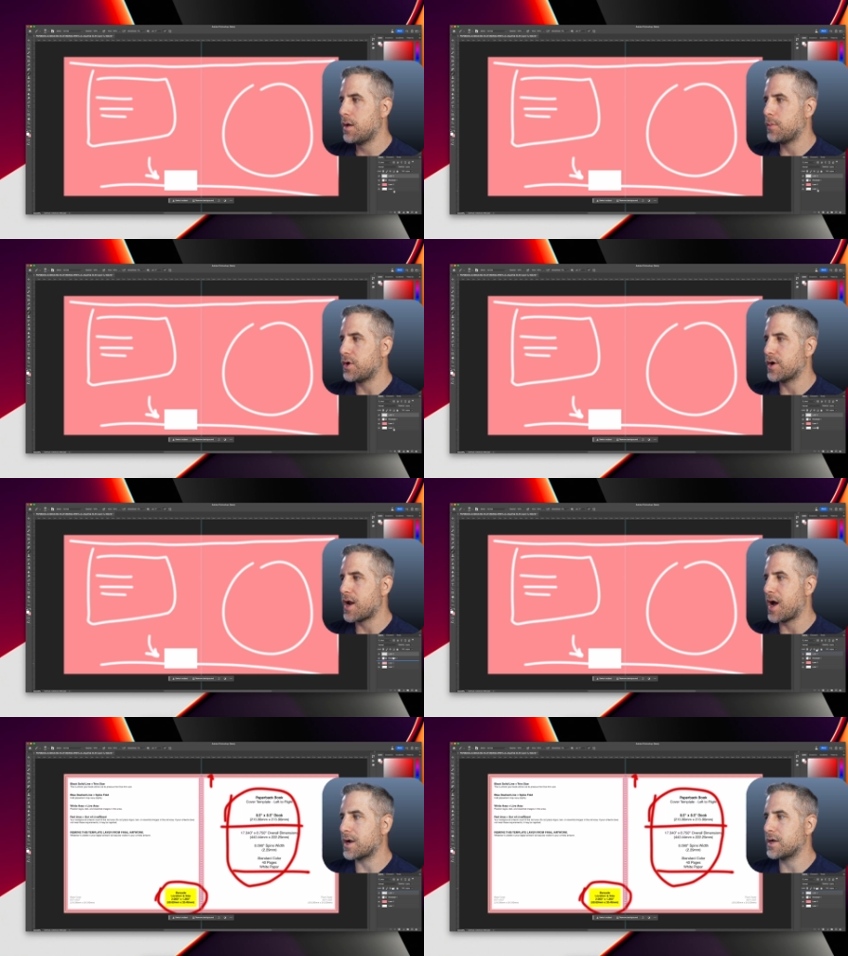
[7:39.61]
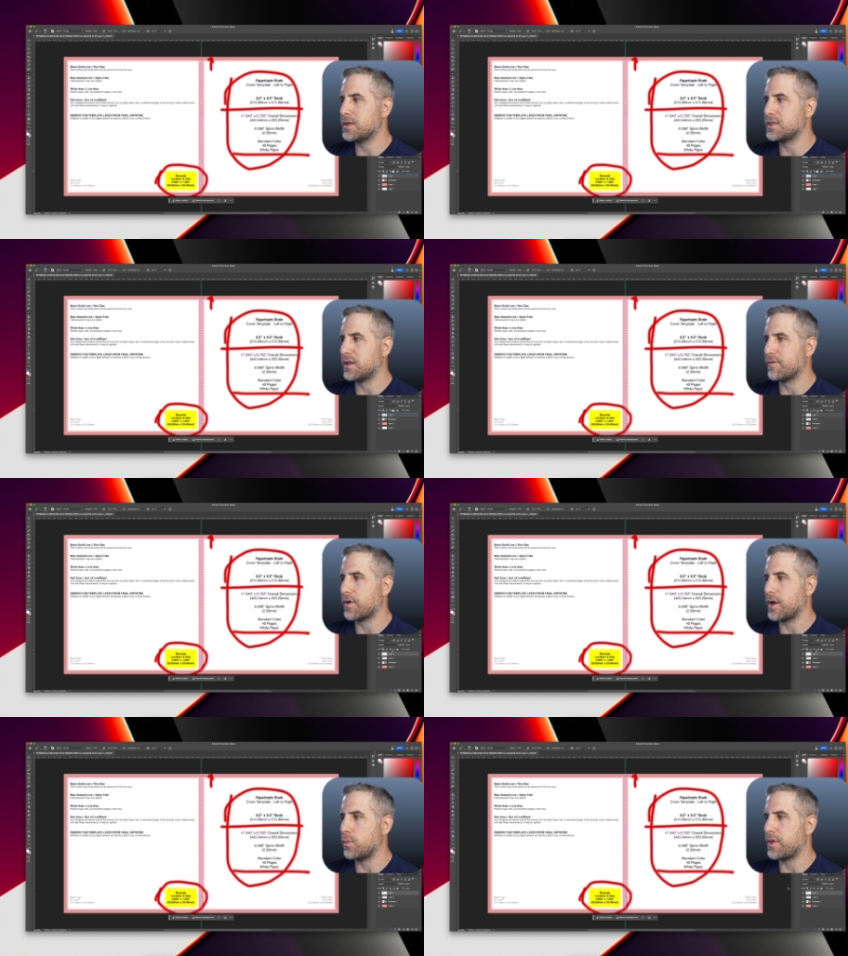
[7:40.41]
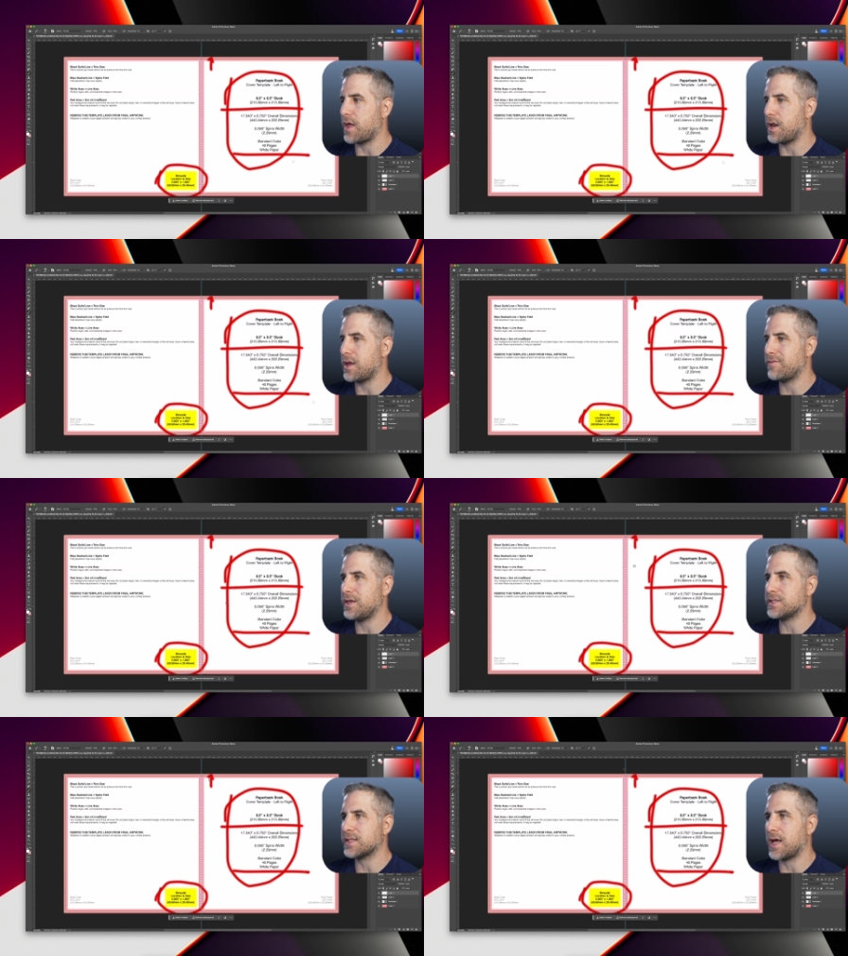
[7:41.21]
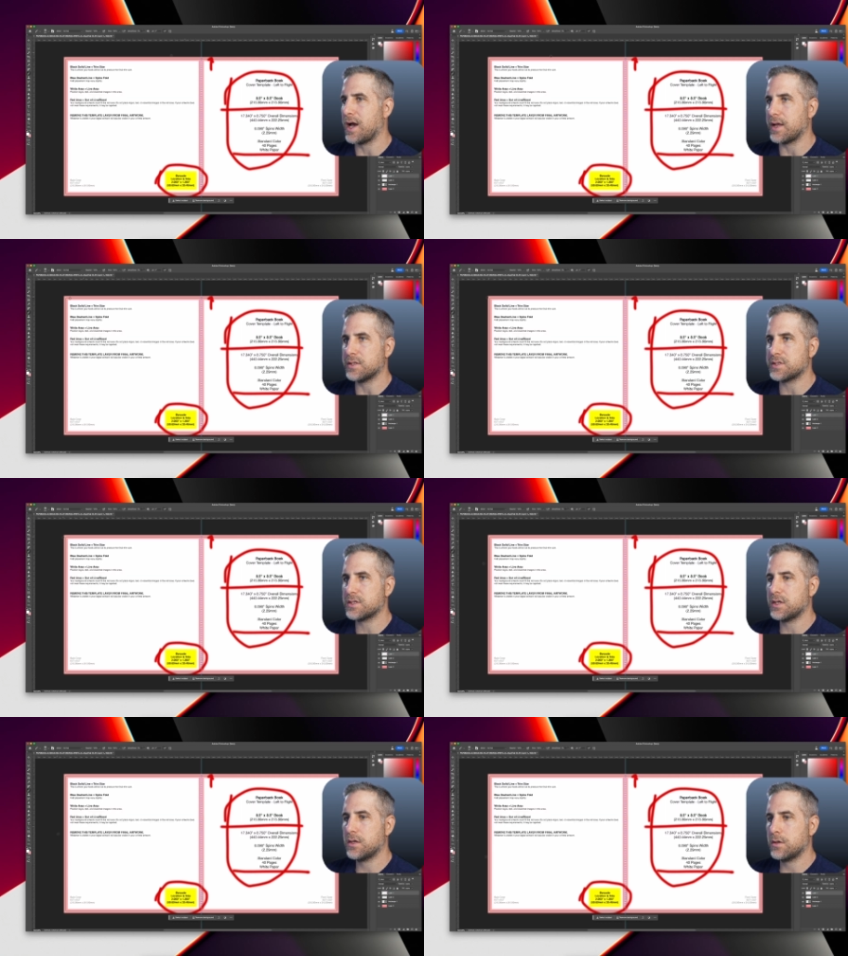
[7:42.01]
But you're not going to deliver it with any of these lines